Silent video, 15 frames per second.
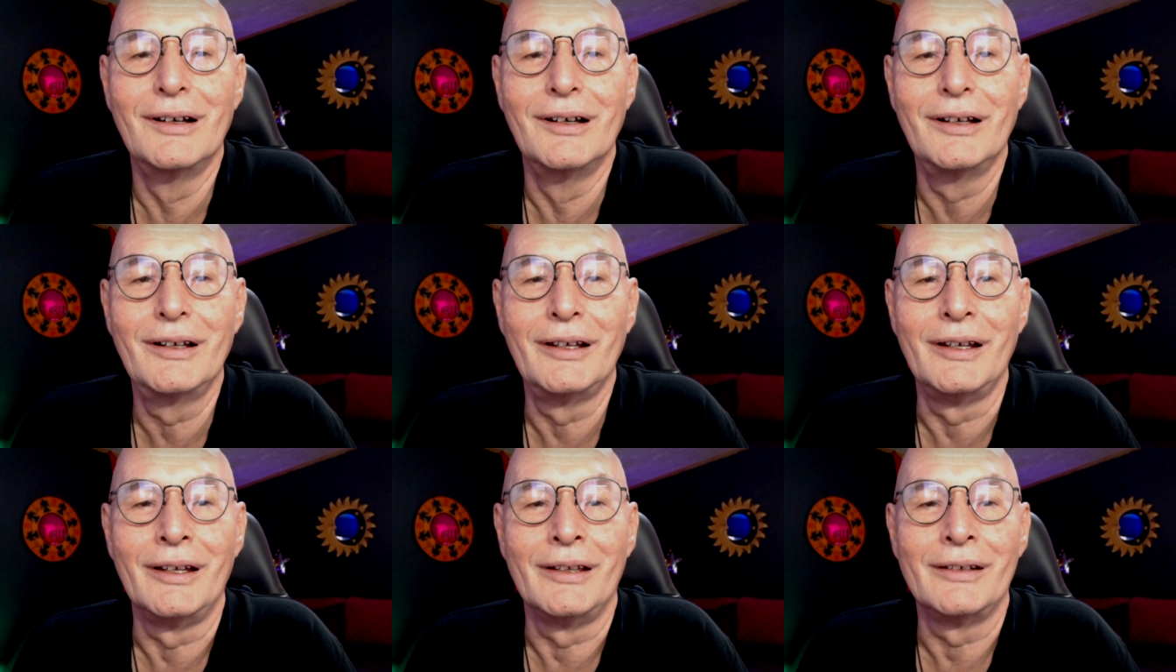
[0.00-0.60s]

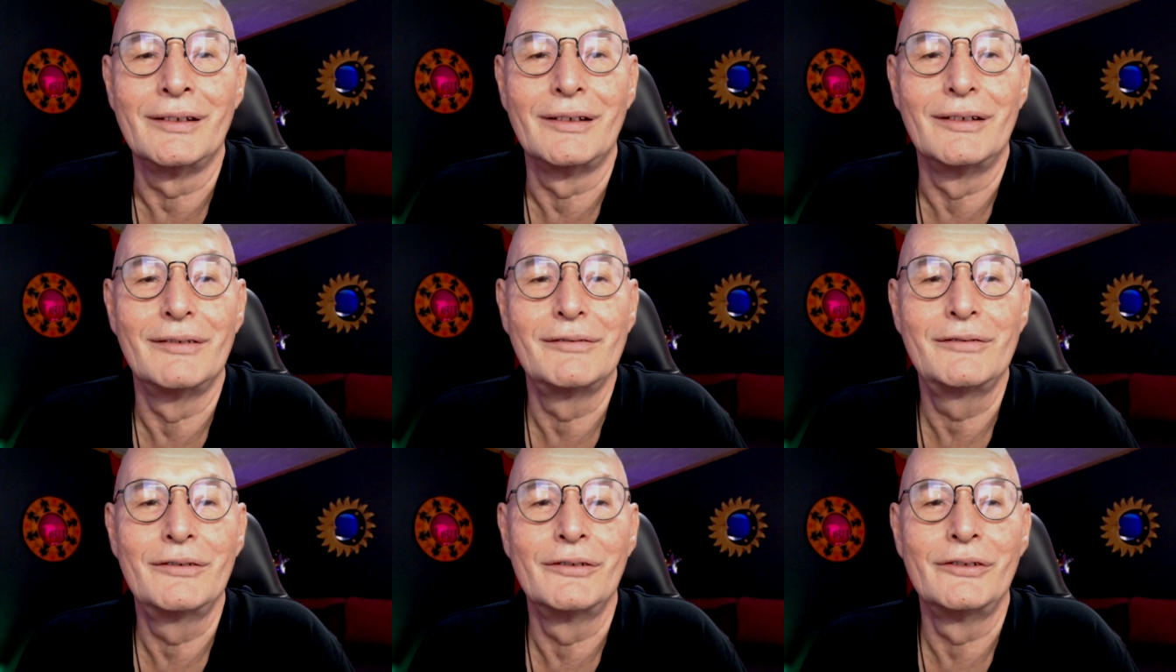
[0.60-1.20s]
And
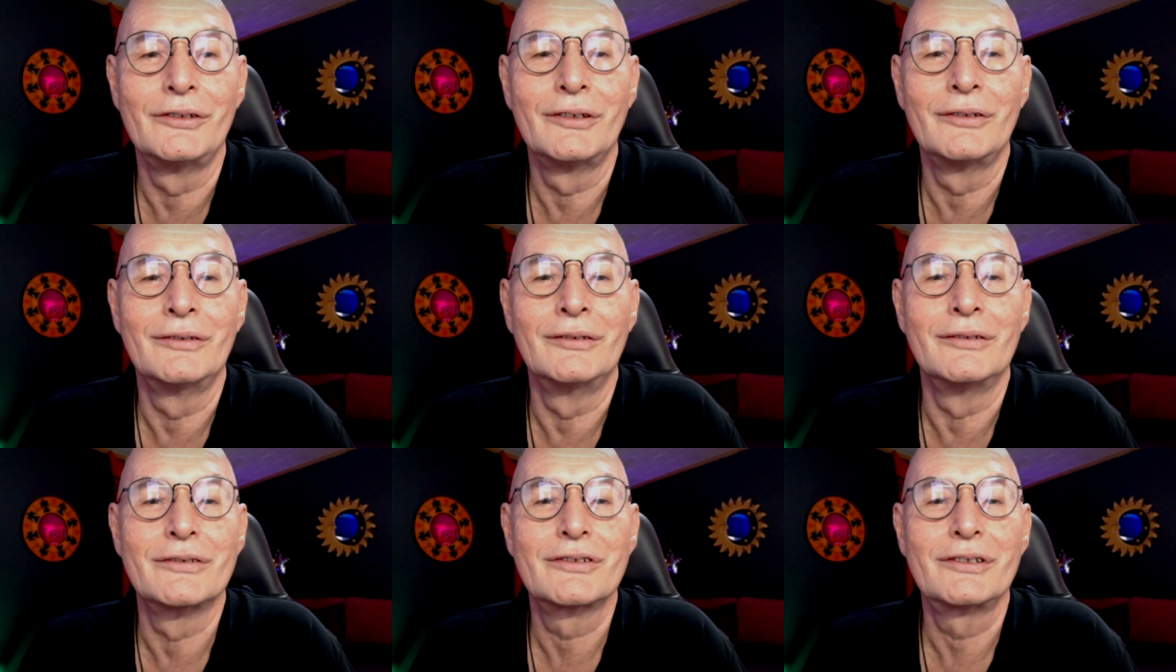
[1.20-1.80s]
do
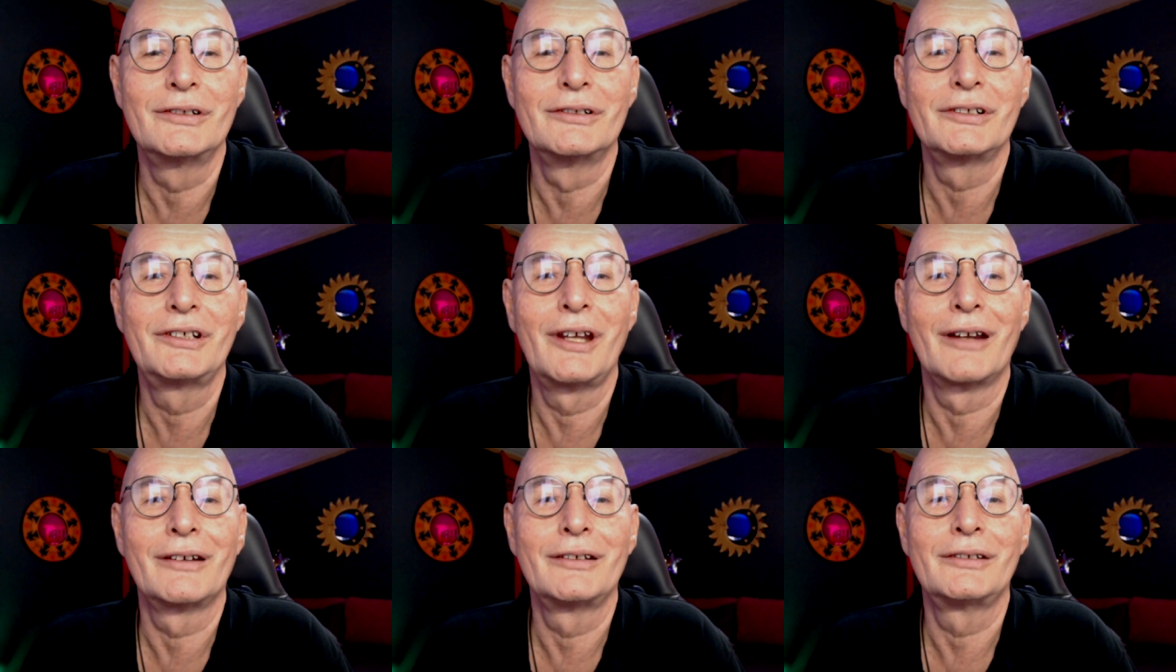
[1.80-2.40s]
you still
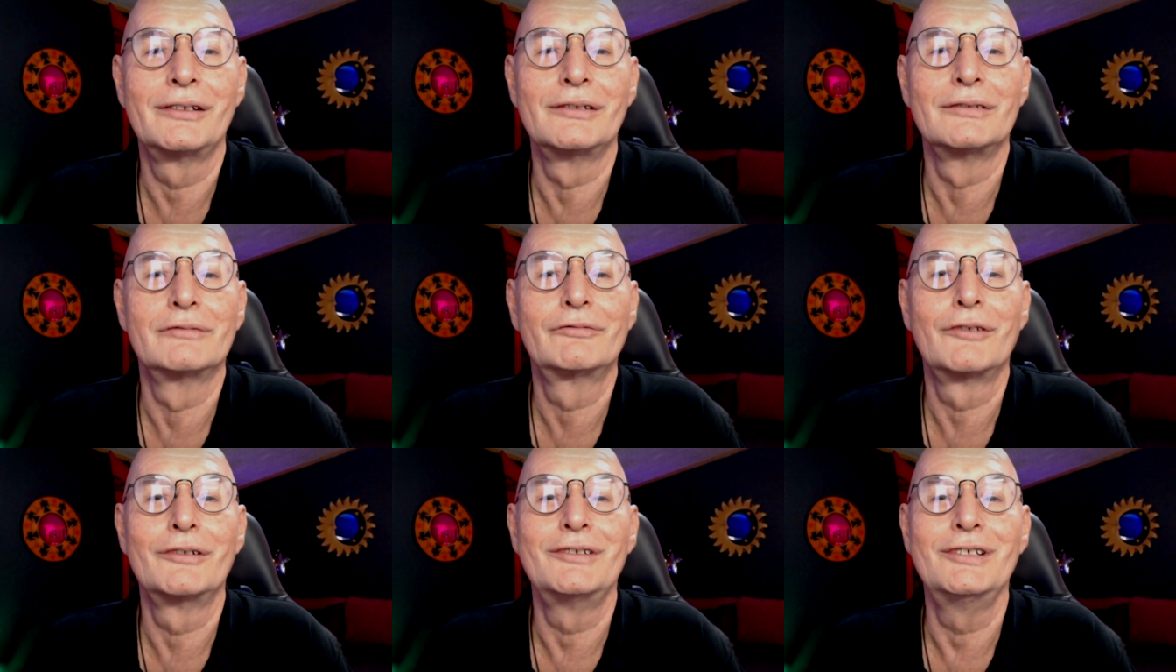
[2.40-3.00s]
carry guilt
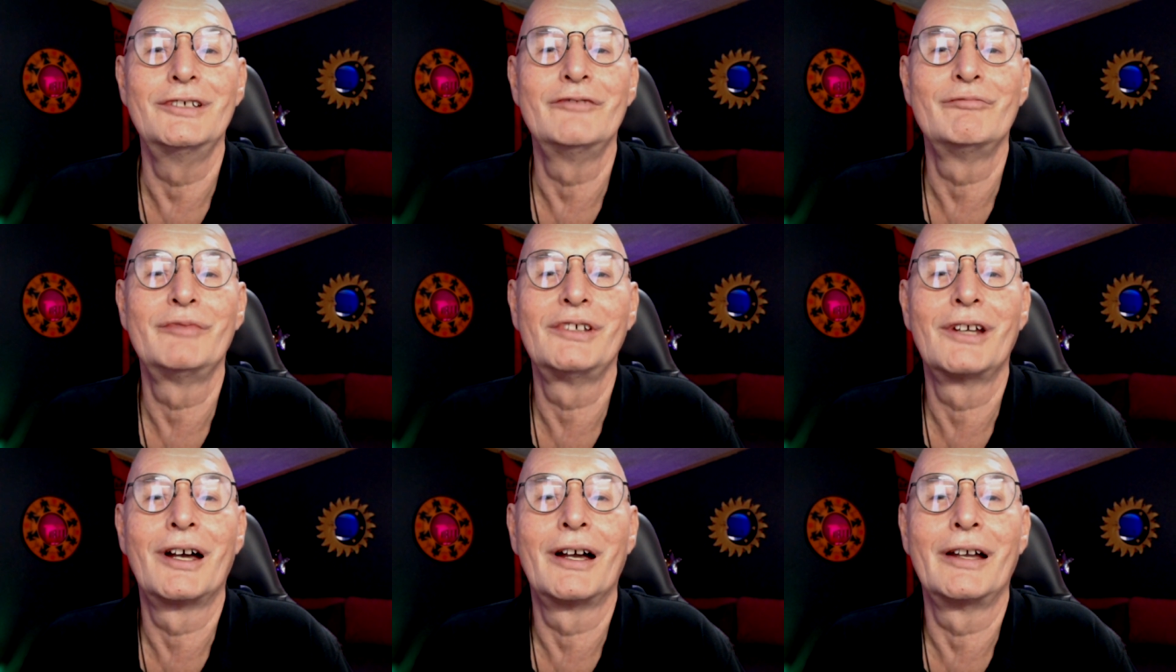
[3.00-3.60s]
for leaving
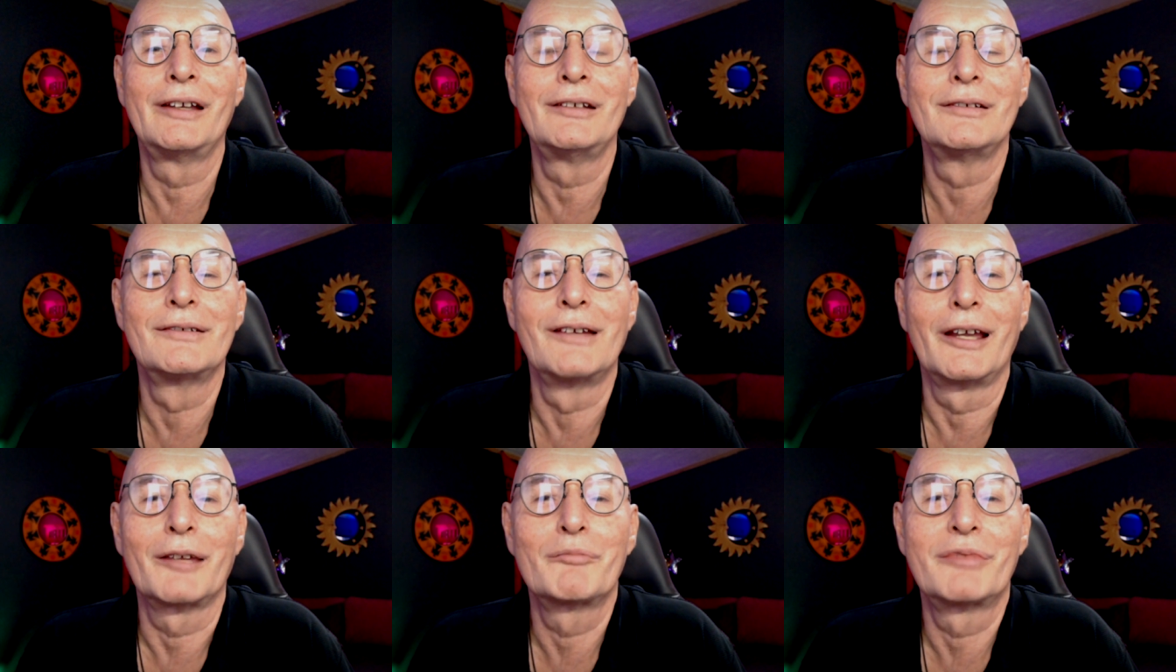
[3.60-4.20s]
behind
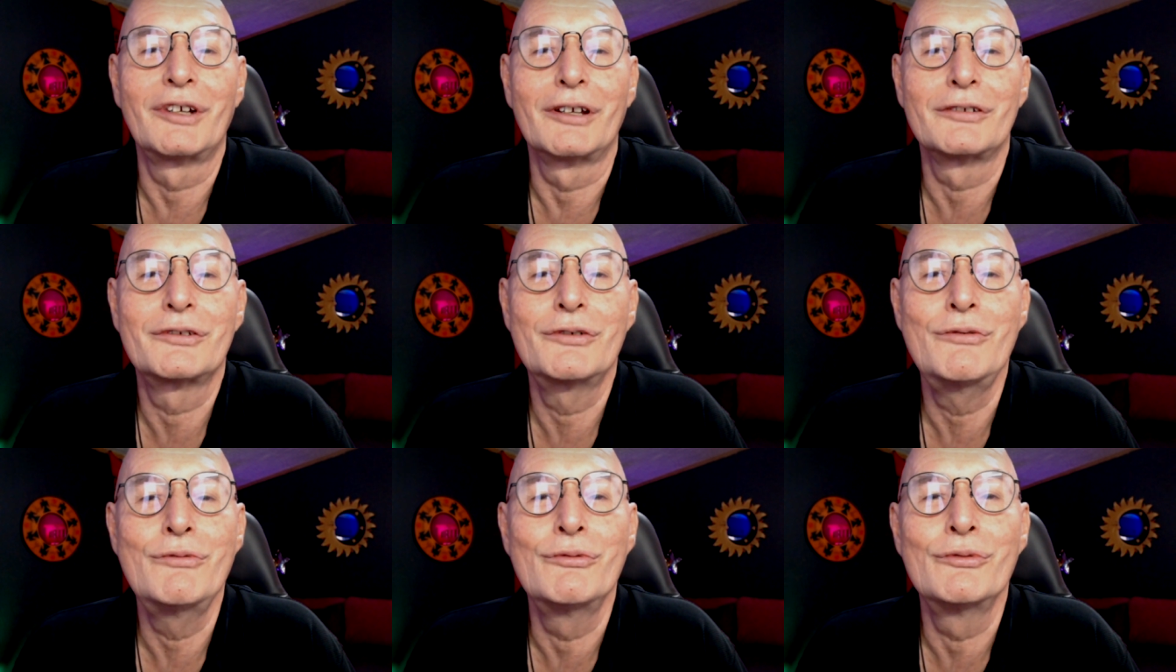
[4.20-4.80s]
like
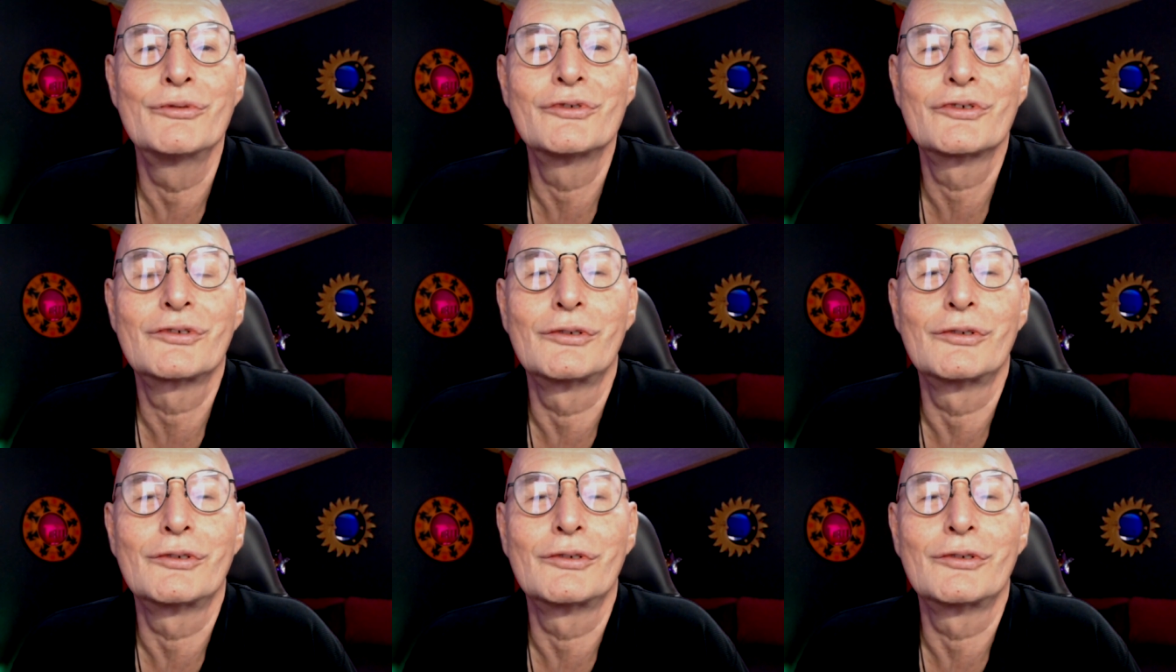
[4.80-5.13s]
platoons,